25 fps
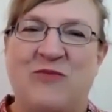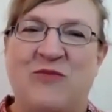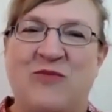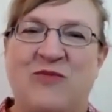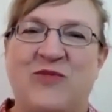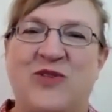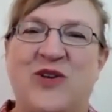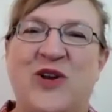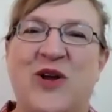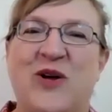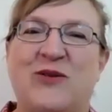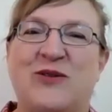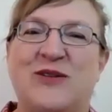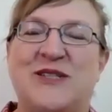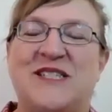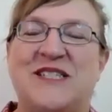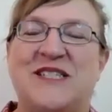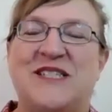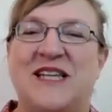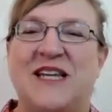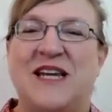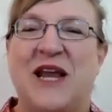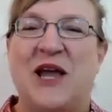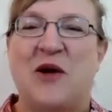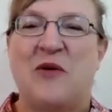
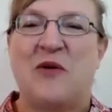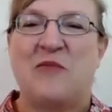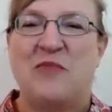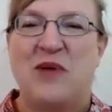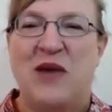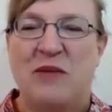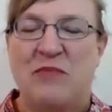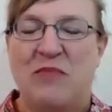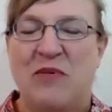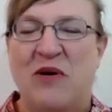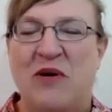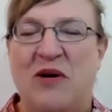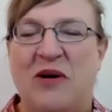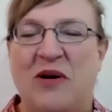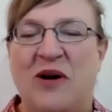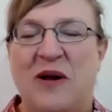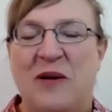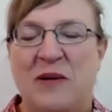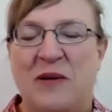noticing how people are